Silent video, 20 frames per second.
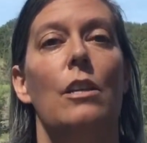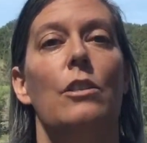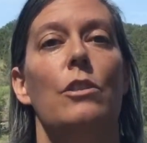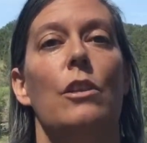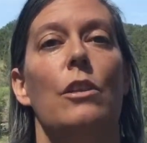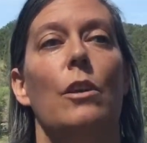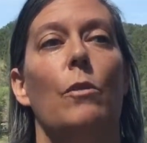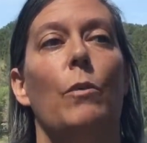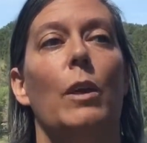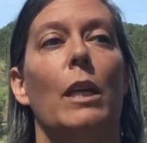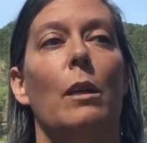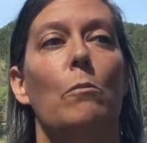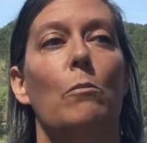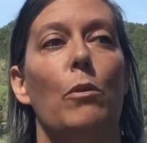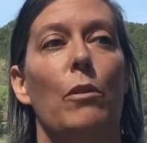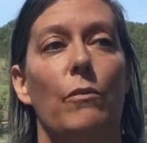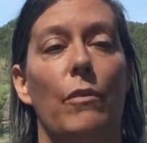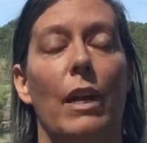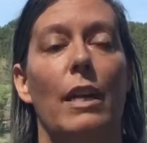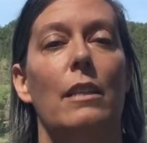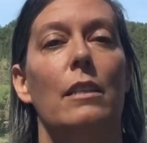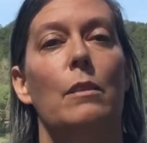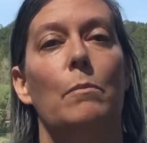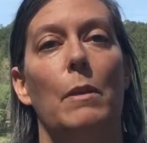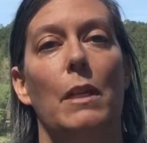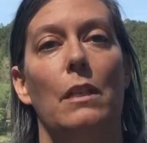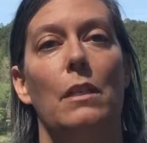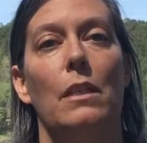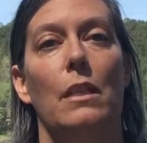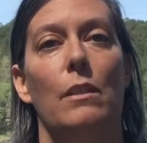so that we can prevent
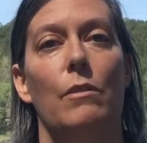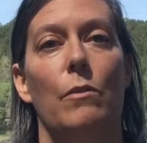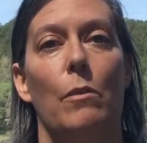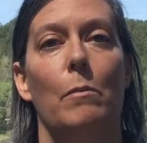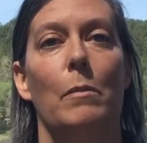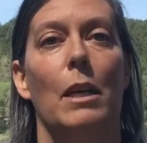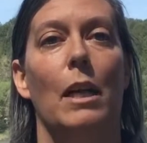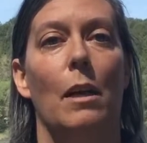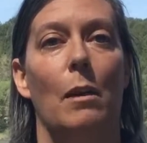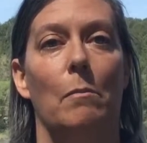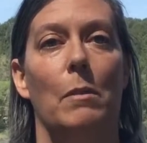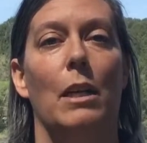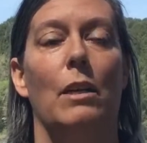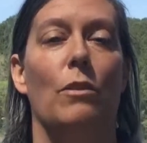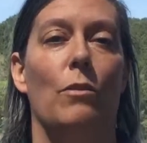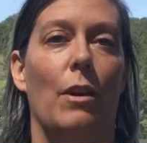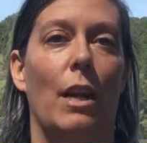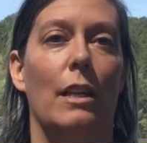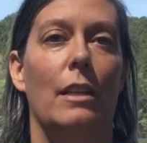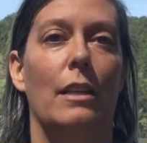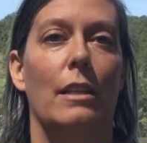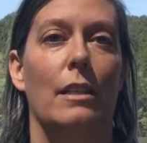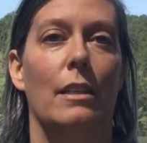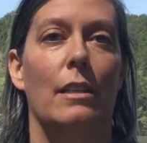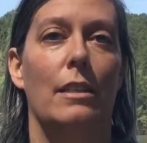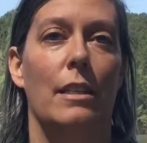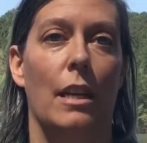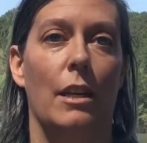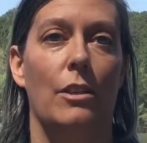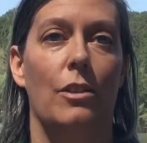species from becoming threatened
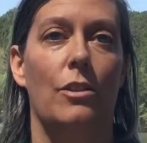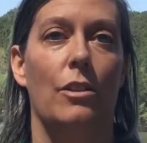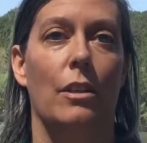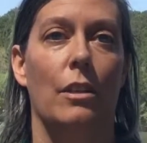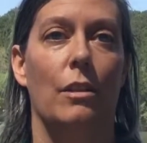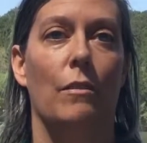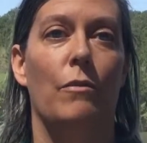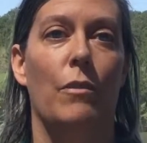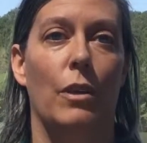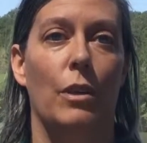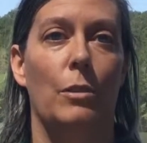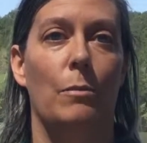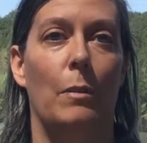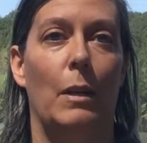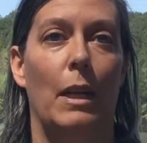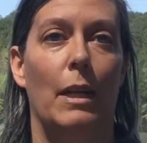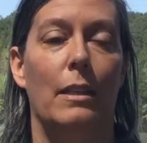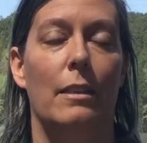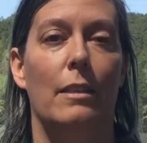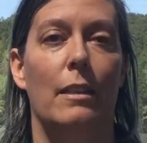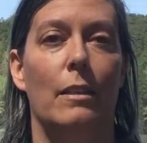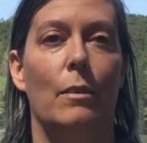and endangered in the first place.